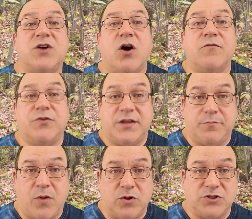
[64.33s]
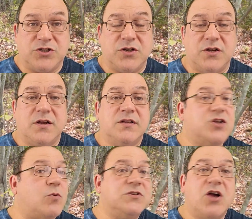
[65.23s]
covered in mulch. It's
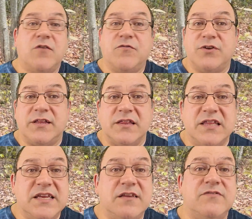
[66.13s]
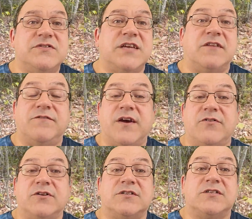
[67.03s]
always covered in leaves and
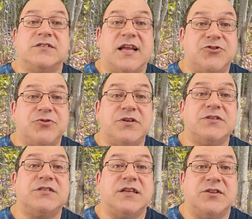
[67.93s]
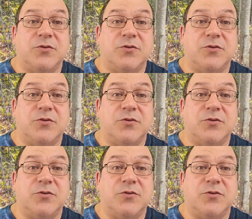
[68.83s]
various detritus and